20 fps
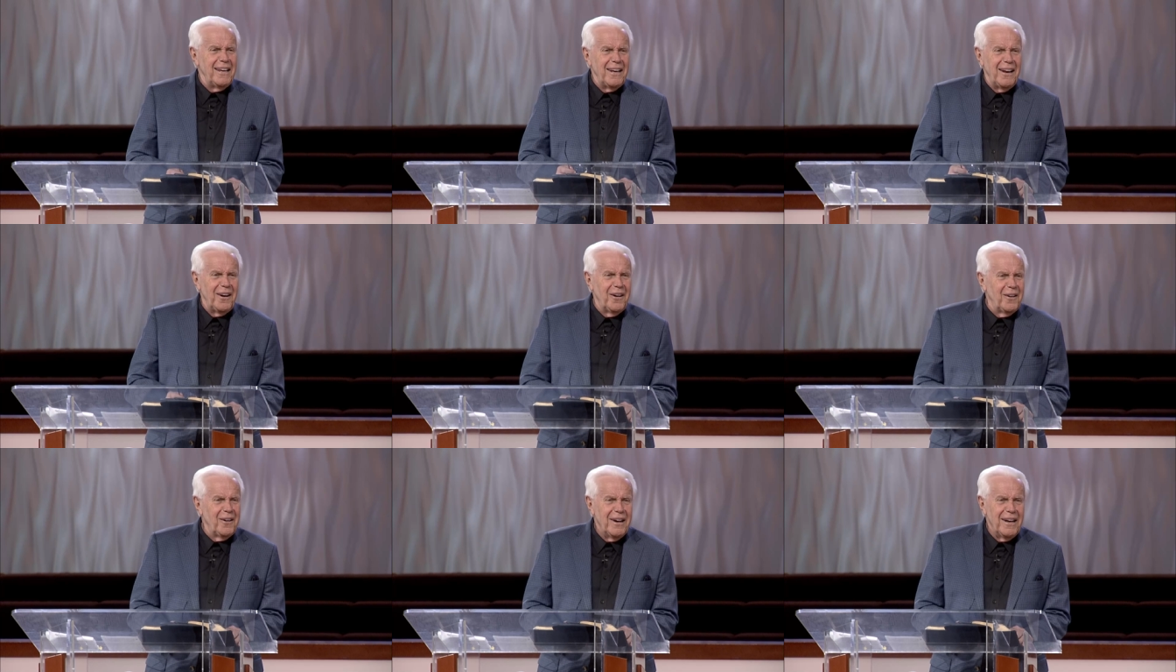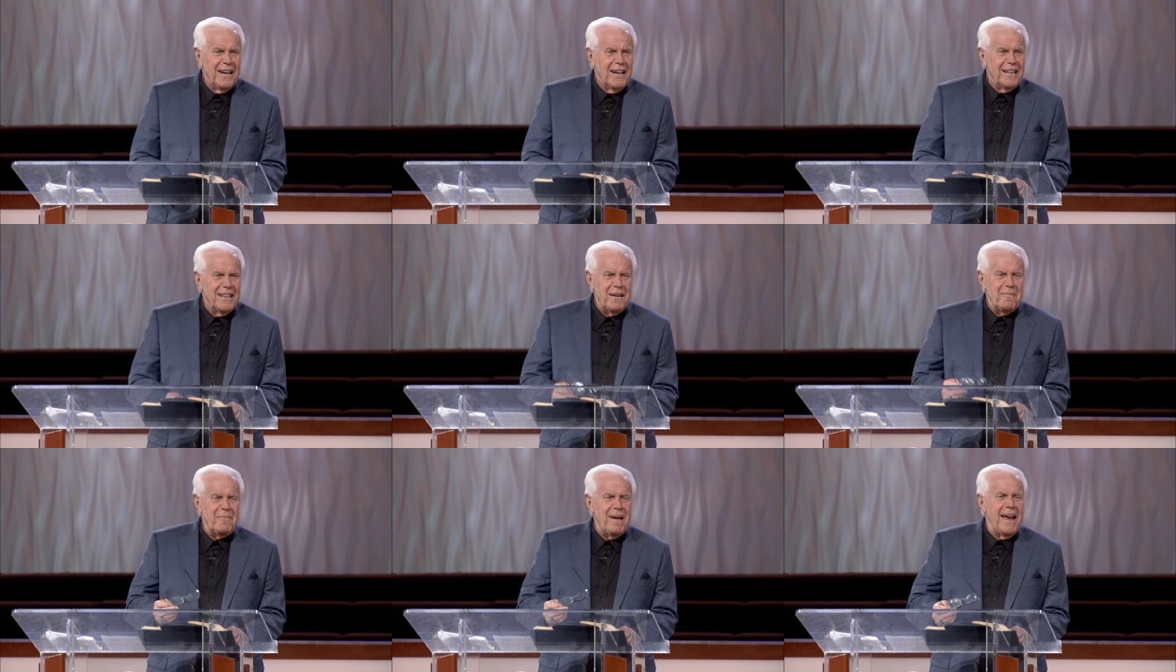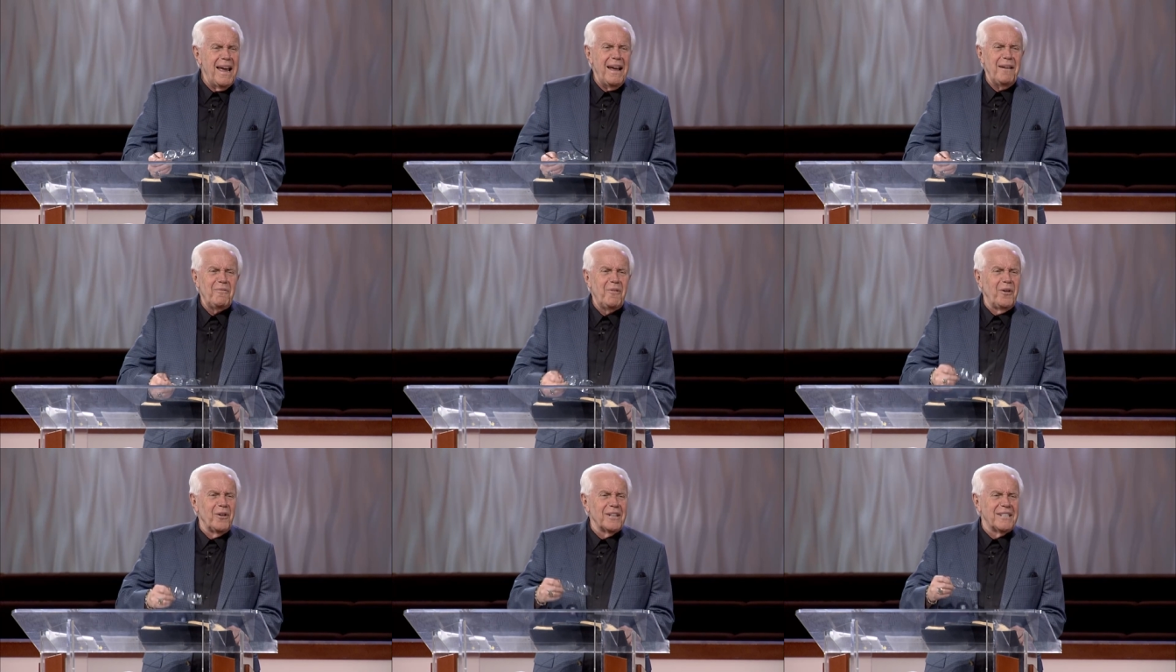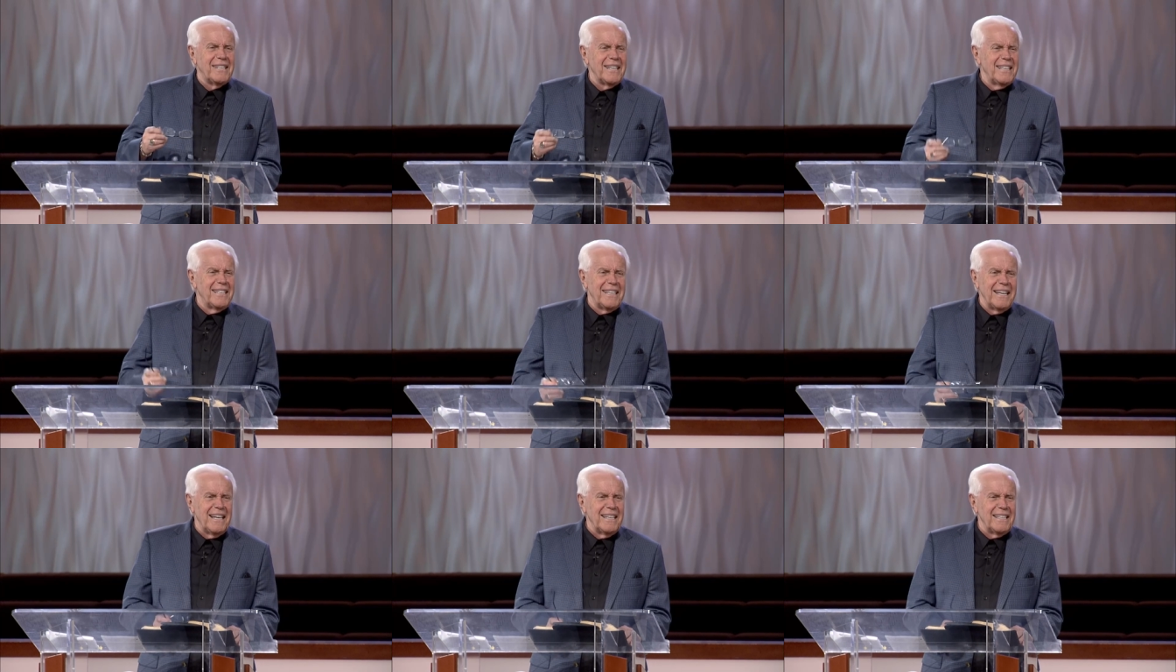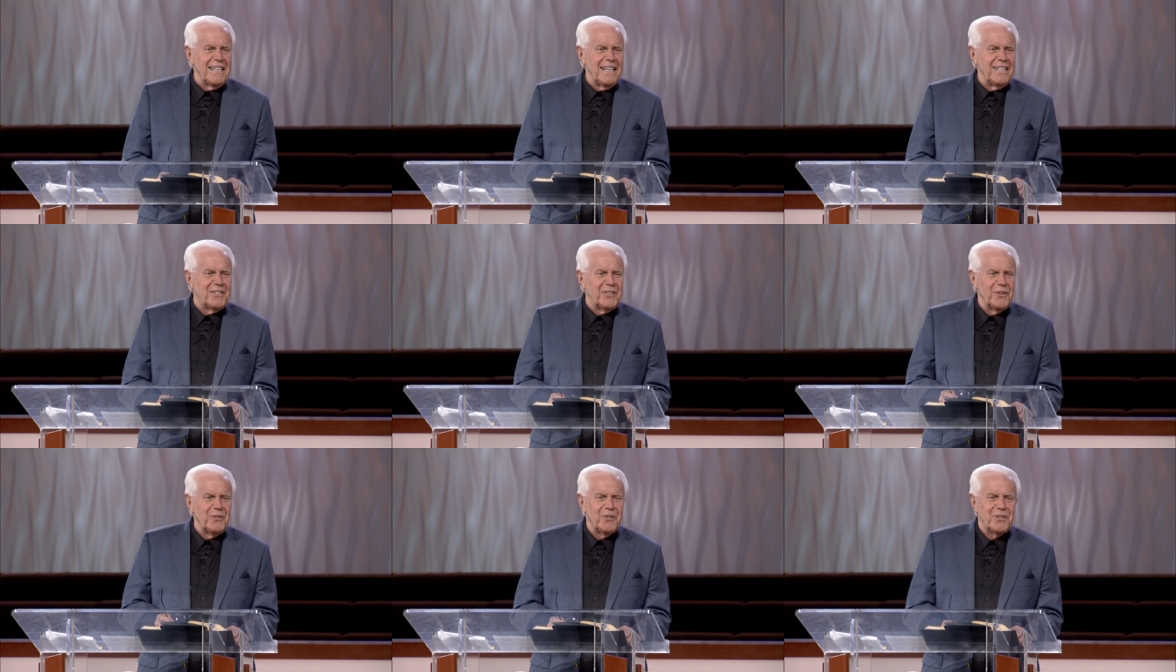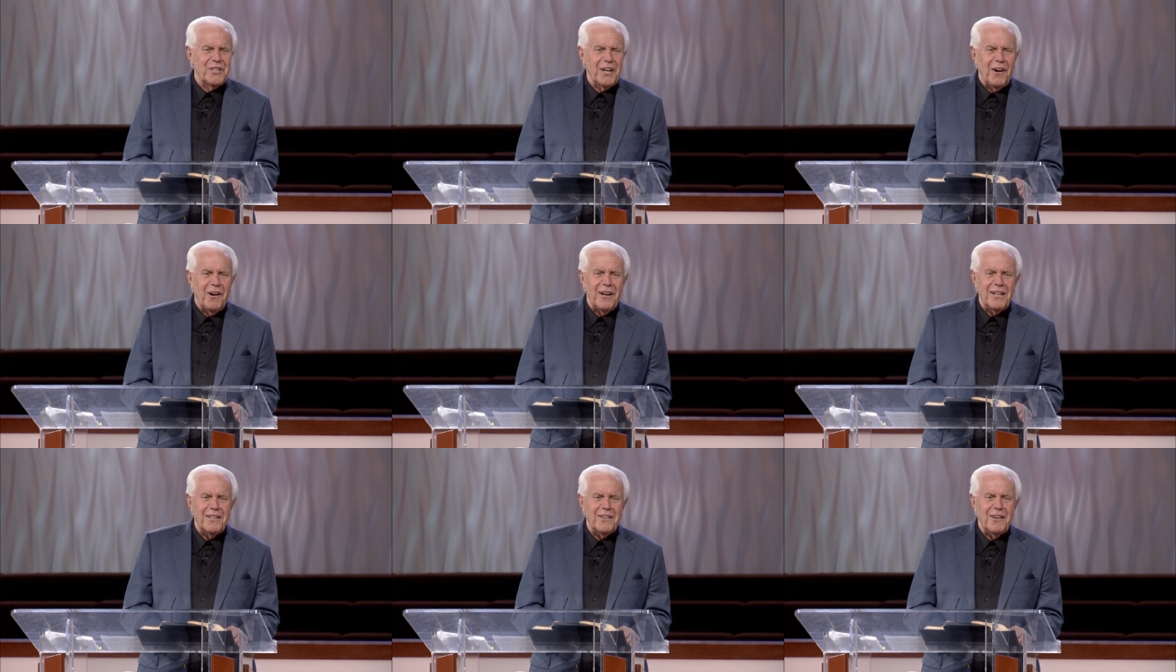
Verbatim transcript: you know, the man wanted to see Jesus. He's too short,